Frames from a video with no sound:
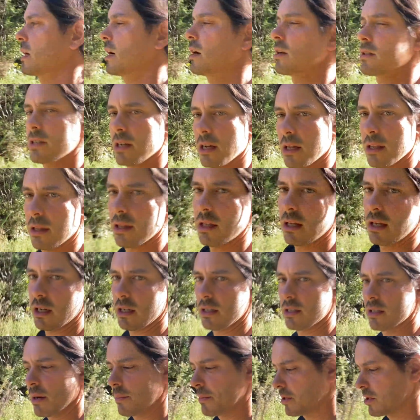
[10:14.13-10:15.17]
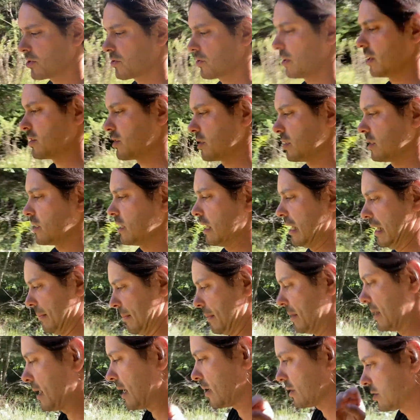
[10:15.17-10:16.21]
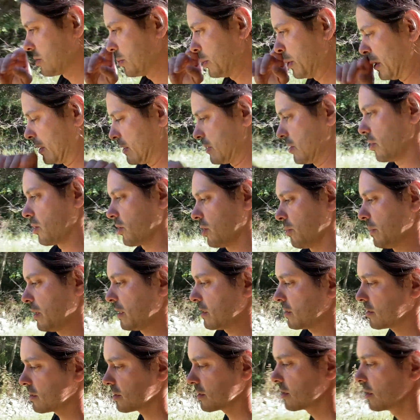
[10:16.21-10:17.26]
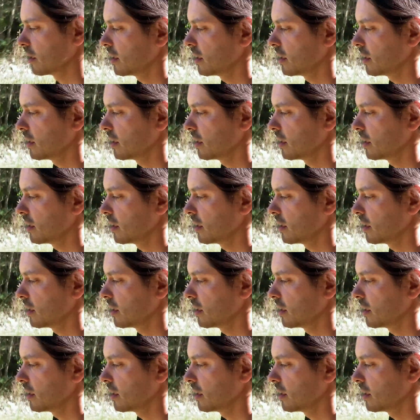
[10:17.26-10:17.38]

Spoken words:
I was on the demonstration team. I was doing tournaments